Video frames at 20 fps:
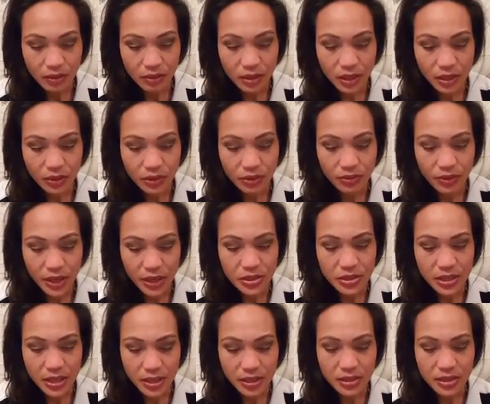the other fire
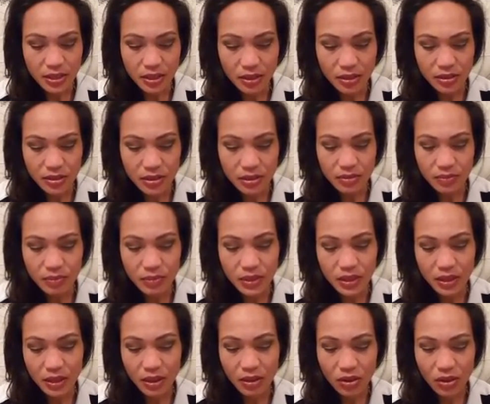signs,
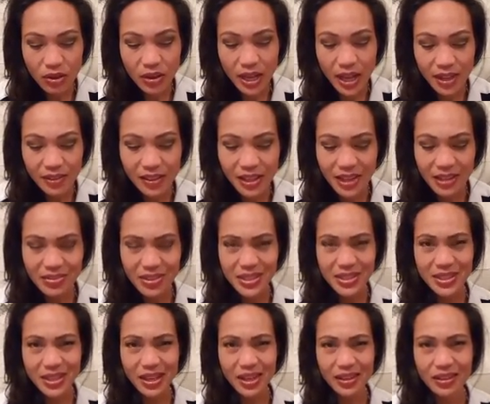they all had like
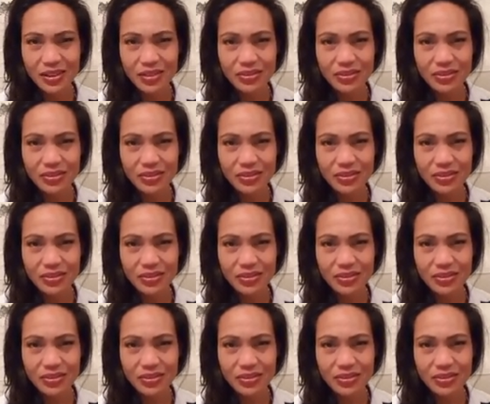this kind